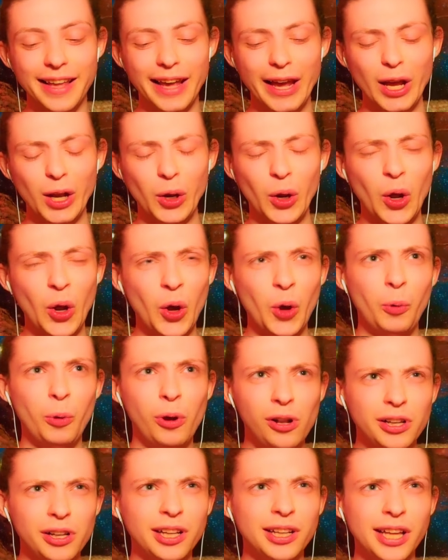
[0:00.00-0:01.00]
Then,
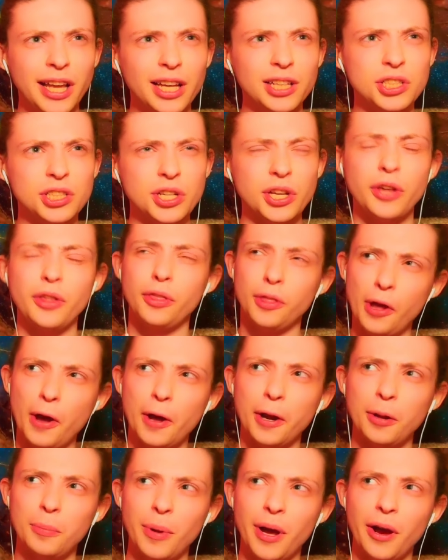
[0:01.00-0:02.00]
while Ganesha
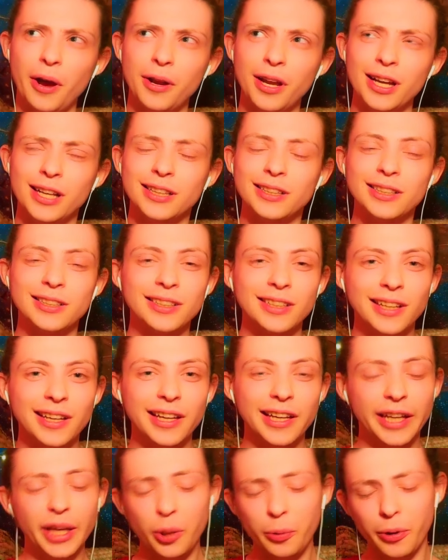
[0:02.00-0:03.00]
thought about it,
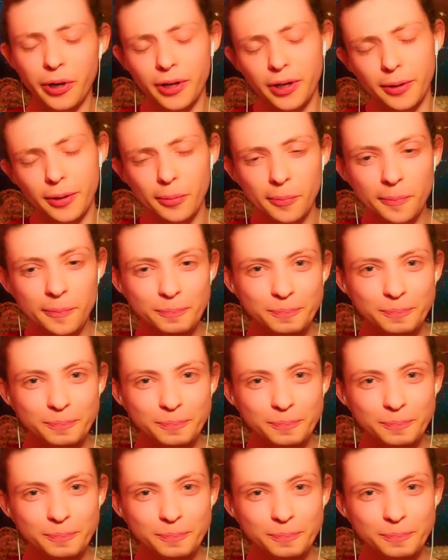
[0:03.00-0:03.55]
he would,